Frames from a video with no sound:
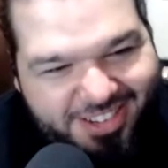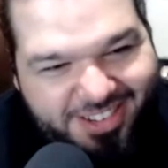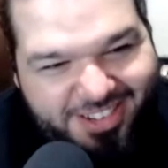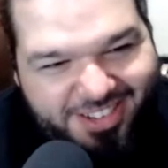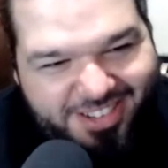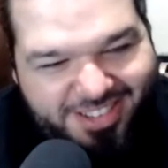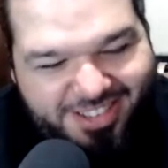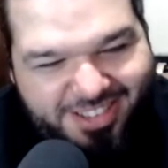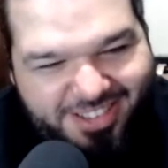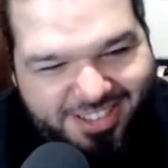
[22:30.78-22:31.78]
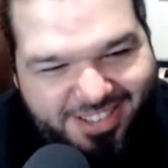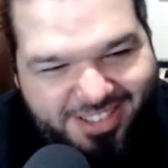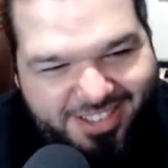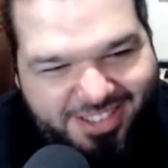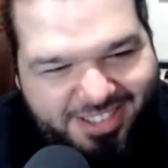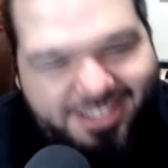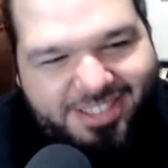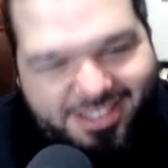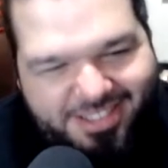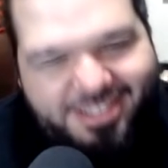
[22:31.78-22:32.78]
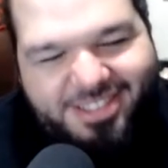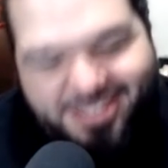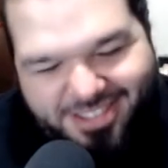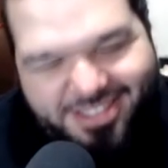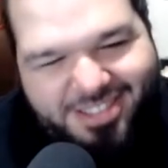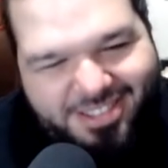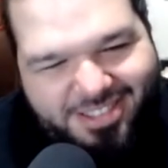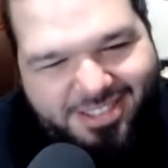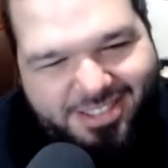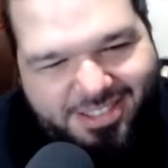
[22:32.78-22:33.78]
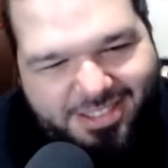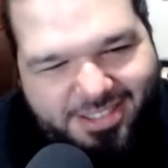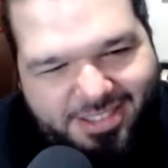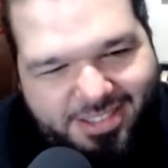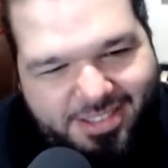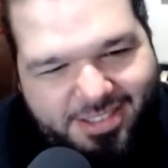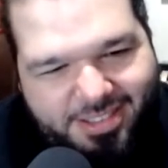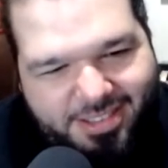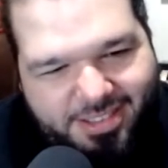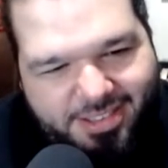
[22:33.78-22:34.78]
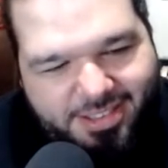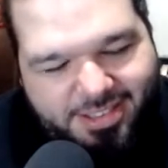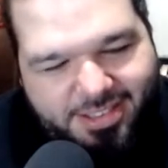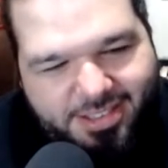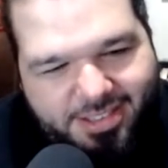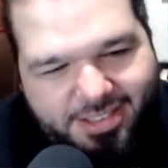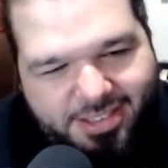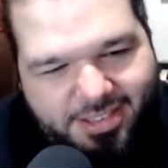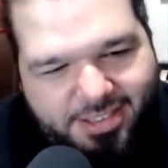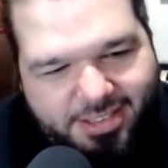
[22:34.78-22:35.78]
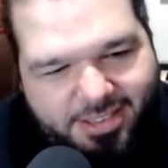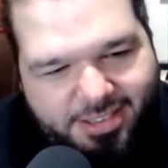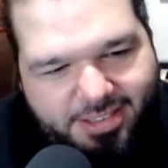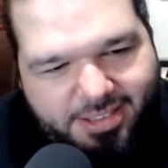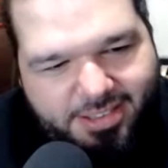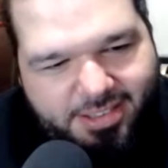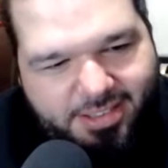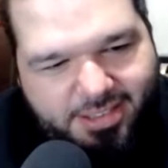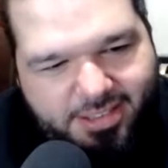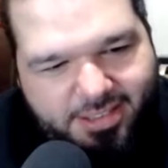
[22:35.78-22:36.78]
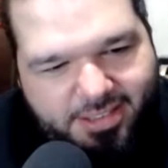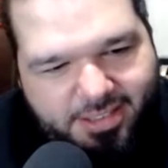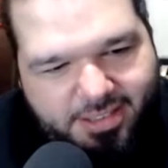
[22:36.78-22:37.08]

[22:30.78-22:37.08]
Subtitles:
No words are spoken by the person on screen.